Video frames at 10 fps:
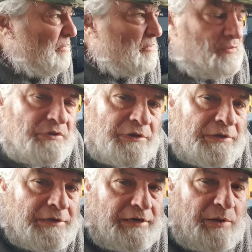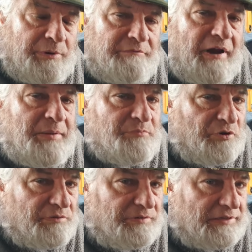and a little bit
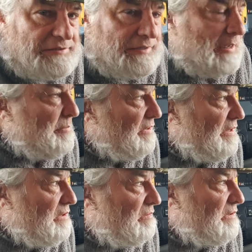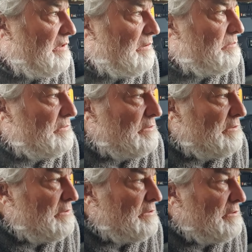rainproof, let's say, but they're not. You know,
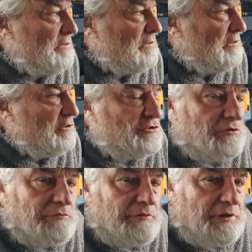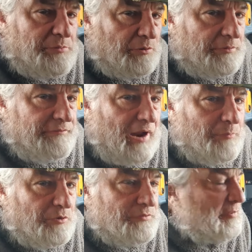I should have really brought my
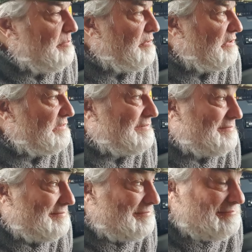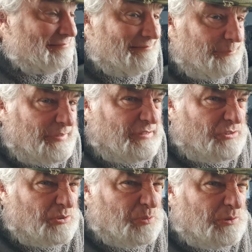rab with me, but it's a bit
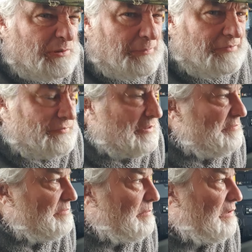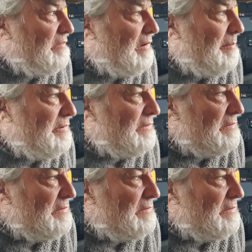too warm, I think, for my rab.